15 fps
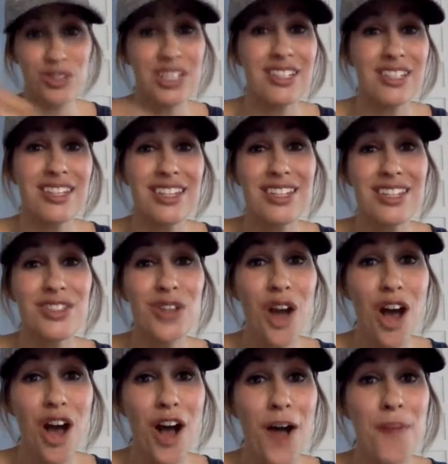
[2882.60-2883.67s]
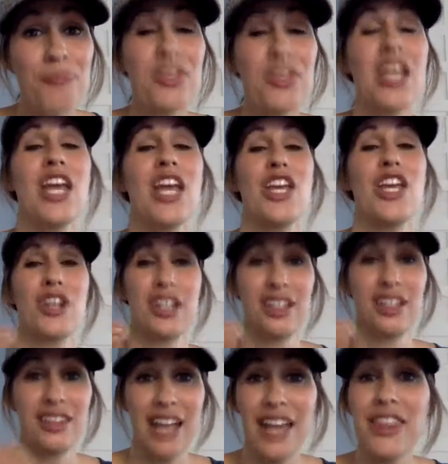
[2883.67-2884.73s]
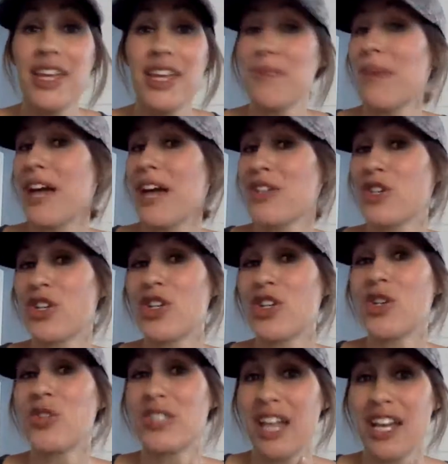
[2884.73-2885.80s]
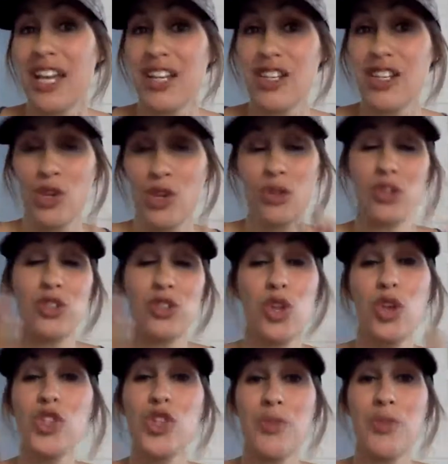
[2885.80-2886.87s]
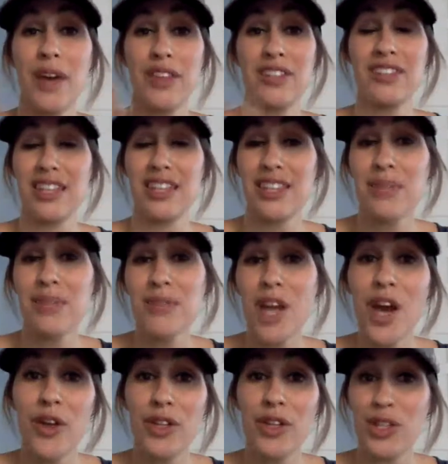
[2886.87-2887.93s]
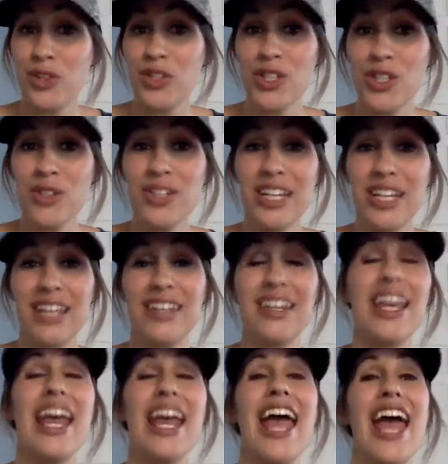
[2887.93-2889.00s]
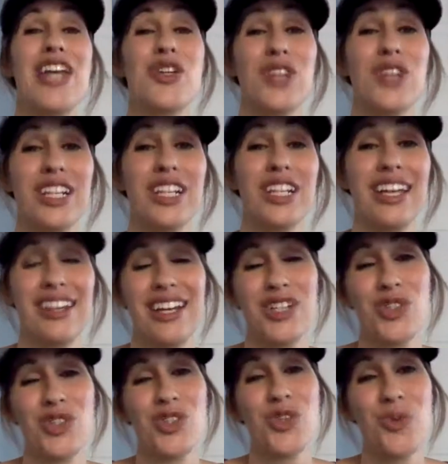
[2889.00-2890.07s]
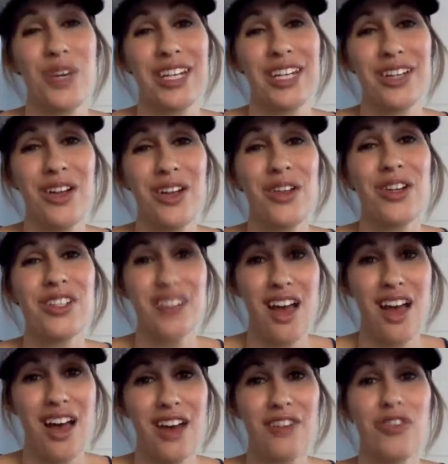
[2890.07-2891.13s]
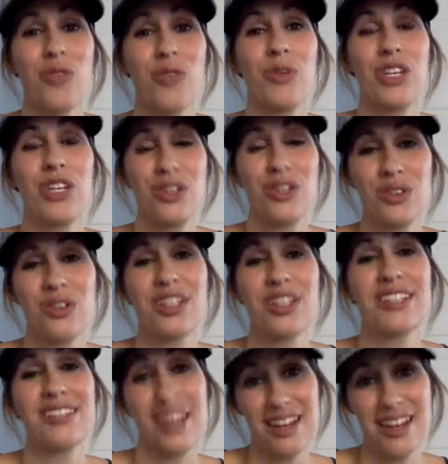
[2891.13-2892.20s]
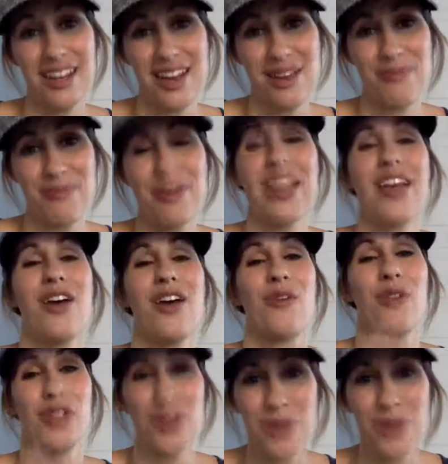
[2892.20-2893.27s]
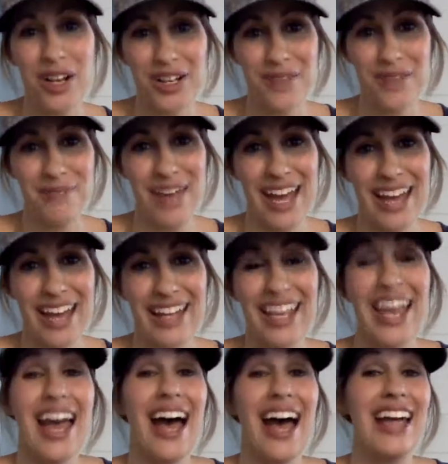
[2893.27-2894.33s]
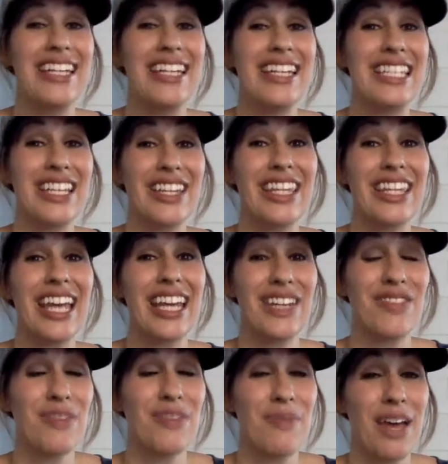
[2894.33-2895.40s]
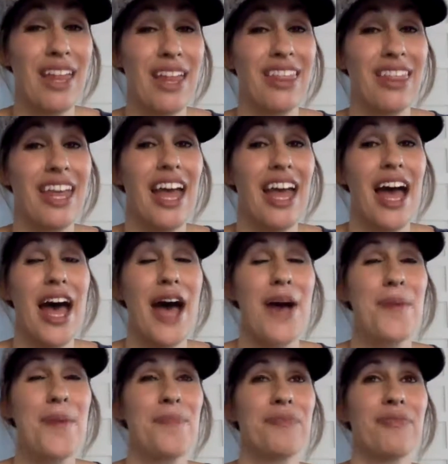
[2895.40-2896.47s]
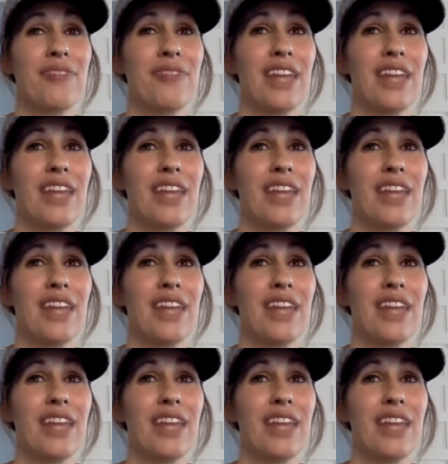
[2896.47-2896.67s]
into this call, you're going to let the ambassador who signed, who told you about this, let them know that you tuned in and you're going to get an extra $20 off when you sign up with your welcome pack until the end of the month. Um,